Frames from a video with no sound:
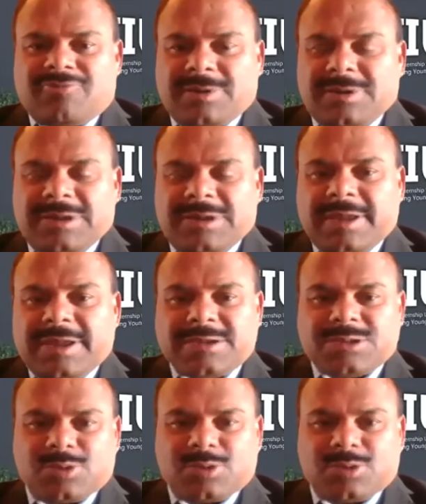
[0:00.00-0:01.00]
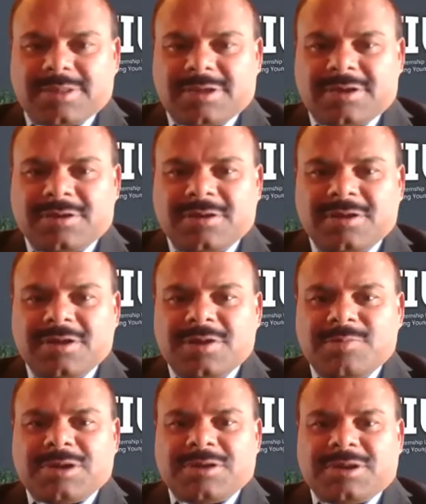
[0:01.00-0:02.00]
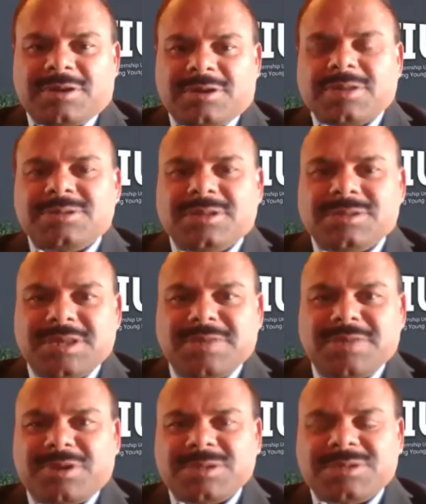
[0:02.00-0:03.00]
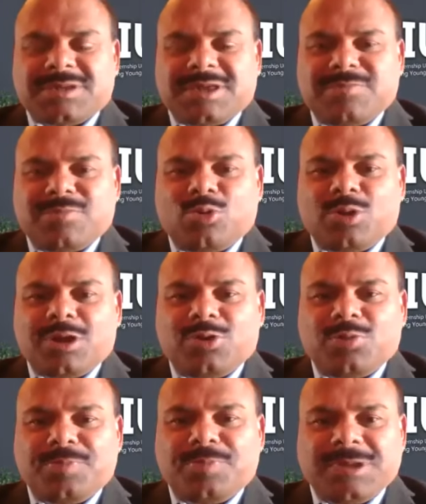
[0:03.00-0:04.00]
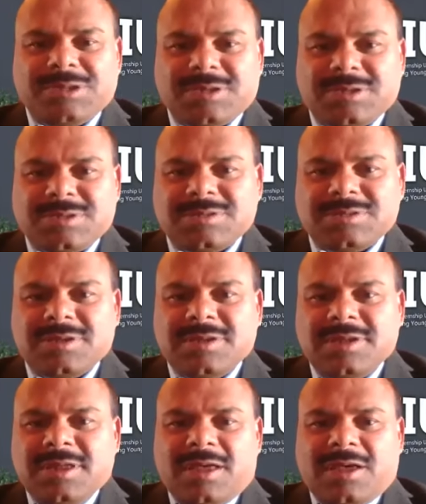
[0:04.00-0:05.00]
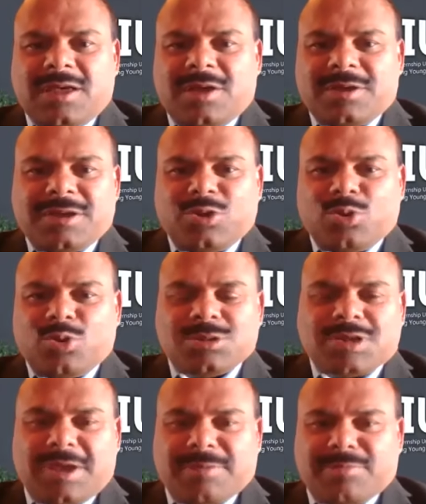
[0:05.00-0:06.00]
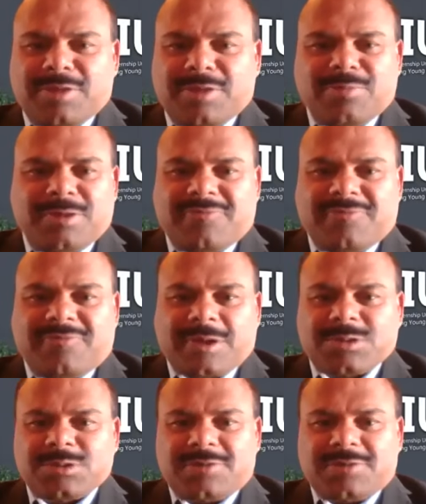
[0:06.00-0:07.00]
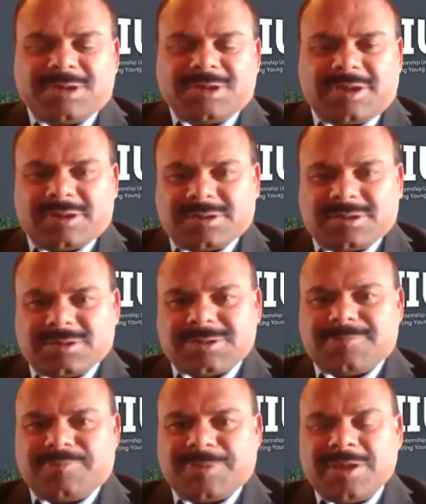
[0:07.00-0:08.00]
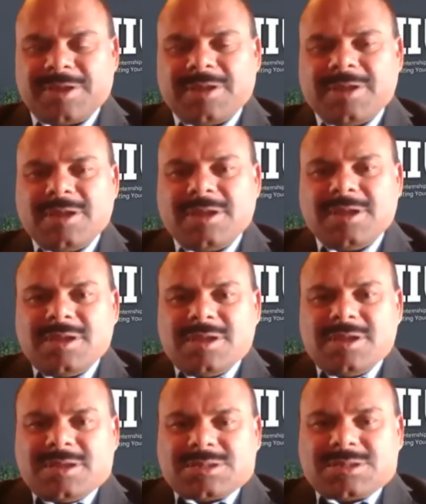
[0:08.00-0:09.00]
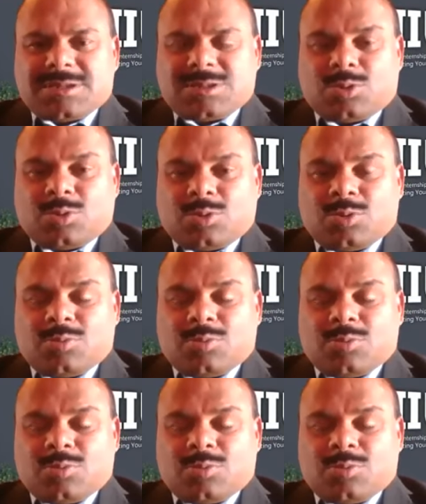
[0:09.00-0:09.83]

for decades together, but the trust, the same trust can break into pieces uh, in no time, maybe in fraction of seconds. So